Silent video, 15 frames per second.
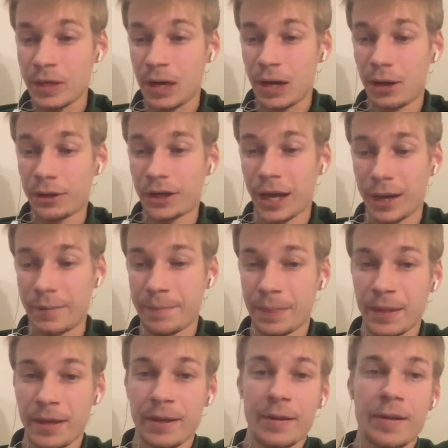Okay.
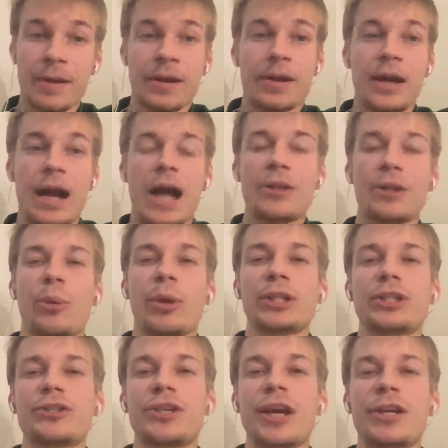Other
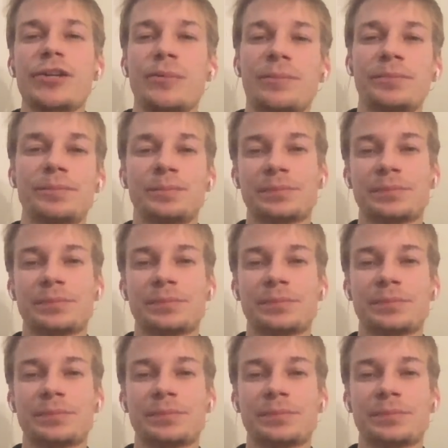questions, guys?